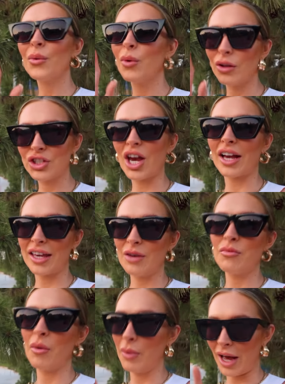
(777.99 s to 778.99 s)
We'll check
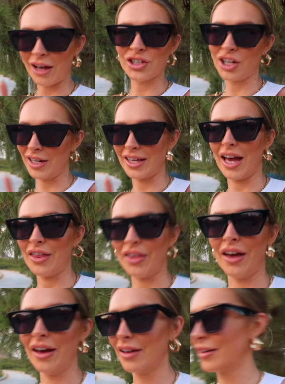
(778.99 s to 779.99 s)
in when we actually get there.